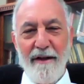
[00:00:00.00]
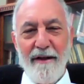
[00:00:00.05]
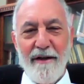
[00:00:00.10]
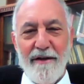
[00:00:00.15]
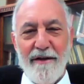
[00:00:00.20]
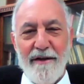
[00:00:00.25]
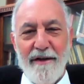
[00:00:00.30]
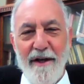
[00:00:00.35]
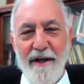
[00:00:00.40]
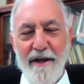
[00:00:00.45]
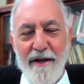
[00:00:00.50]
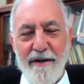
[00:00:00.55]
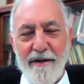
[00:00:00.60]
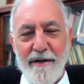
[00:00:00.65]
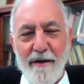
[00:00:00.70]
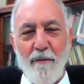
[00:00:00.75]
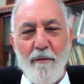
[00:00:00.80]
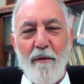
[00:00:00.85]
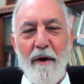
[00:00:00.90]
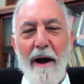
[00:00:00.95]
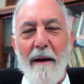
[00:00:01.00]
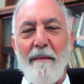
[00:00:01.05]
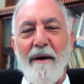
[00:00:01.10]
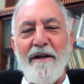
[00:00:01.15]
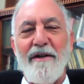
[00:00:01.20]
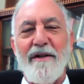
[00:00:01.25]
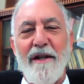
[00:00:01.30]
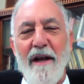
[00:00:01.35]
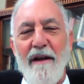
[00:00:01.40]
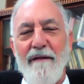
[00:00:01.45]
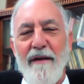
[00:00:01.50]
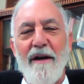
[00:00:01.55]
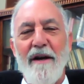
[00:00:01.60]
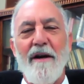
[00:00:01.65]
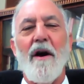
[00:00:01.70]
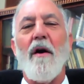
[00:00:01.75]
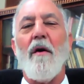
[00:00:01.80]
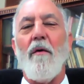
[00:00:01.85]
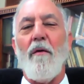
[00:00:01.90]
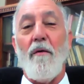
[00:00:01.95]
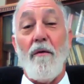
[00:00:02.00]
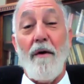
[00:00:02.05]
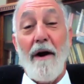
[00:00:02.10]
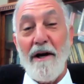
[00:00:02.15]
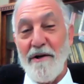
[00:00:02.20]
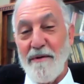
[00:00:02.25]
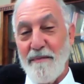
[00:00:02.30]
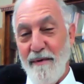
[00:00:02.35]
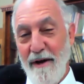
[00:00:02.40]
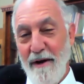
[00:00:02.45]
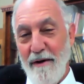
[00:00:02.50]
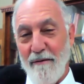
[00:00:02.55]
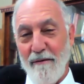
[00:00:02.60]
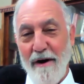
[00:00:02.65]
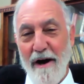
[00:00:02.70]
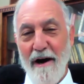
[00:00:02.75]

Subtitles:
This is Rabbi Stephen Rashbi,